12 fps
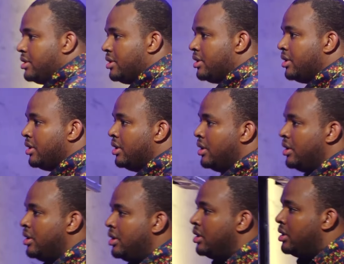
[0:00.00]
me.
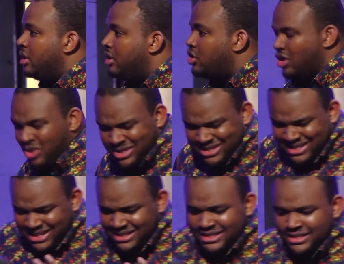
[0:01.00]
You're not
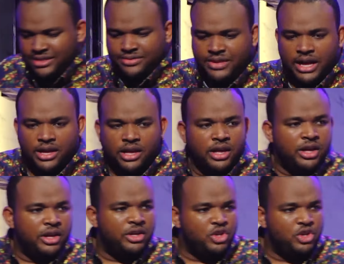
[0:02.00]
sensitive. Like,